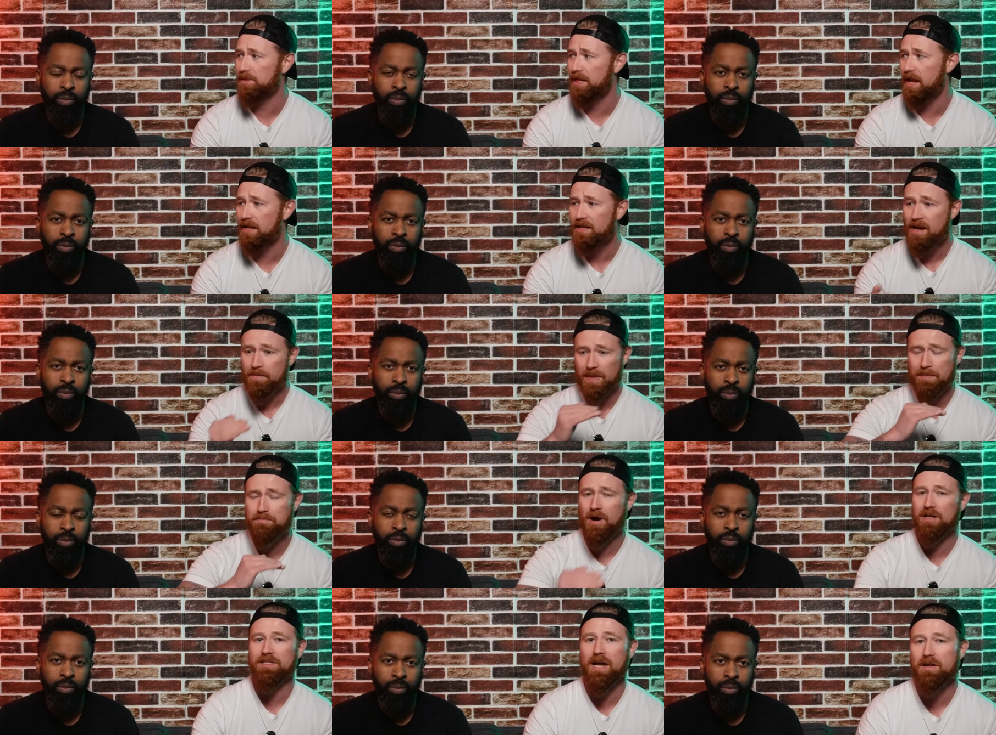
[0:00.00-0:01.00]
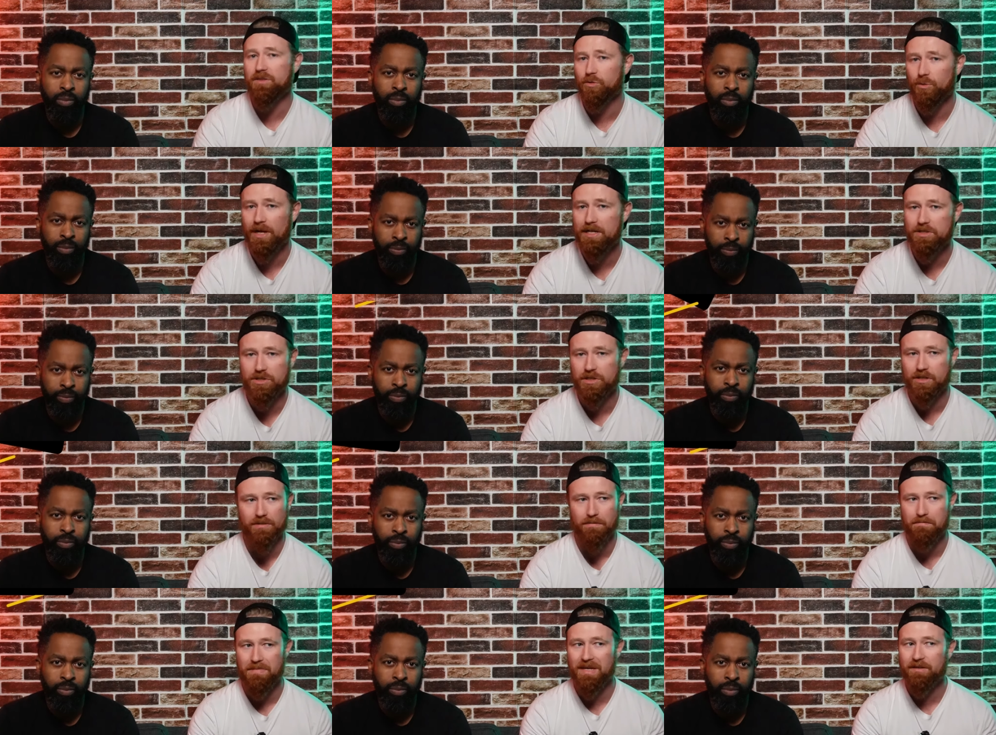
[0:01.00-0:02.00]
Speaker 1: of that, they bought down the rate
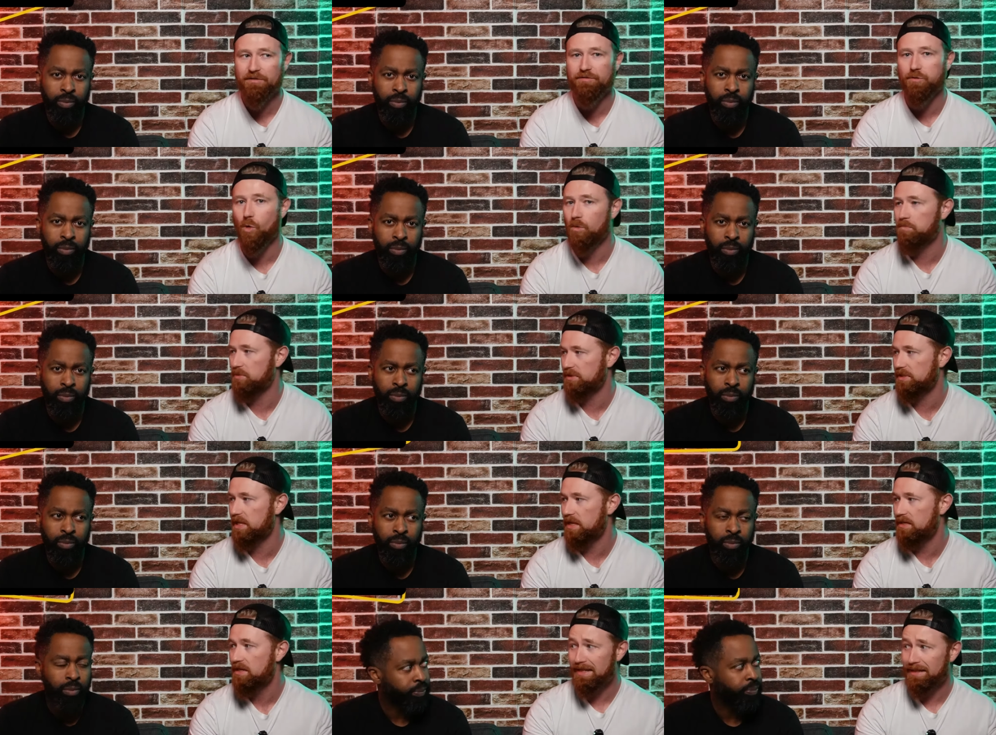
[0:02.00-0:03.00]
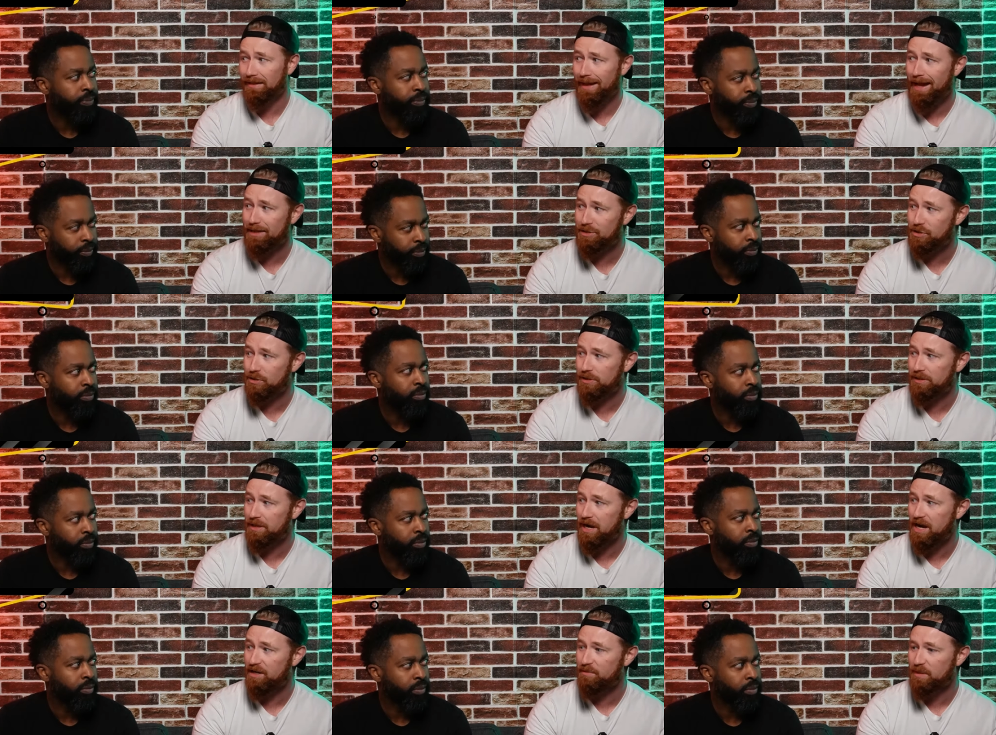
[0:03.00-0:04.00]
to mid 4%. In last year's
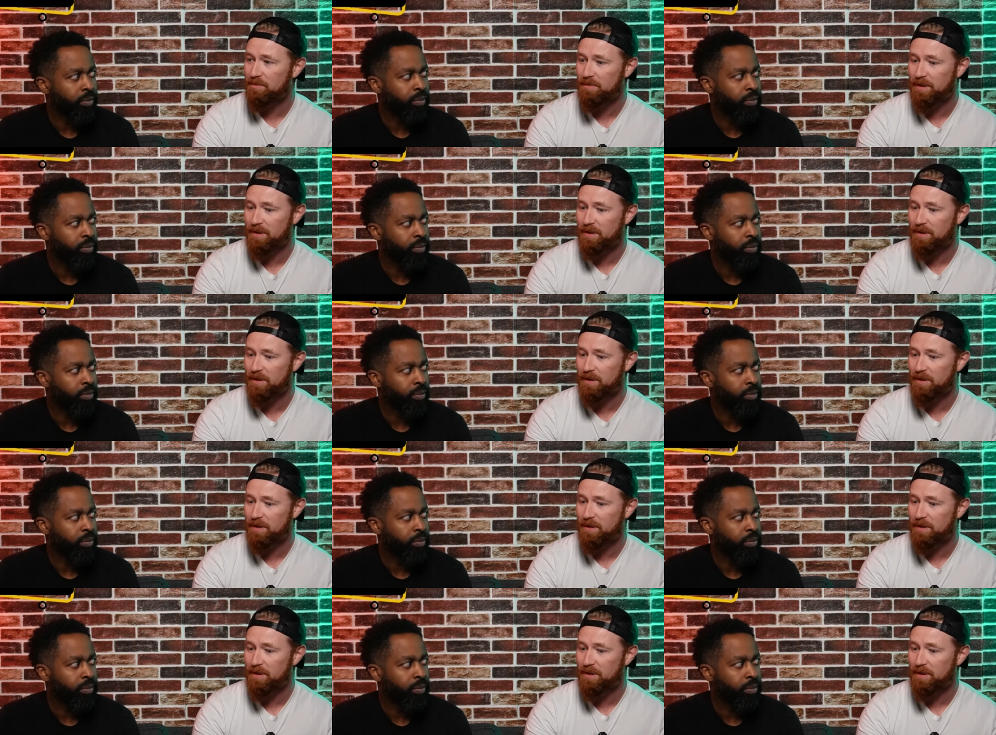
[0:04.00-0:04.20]
economy,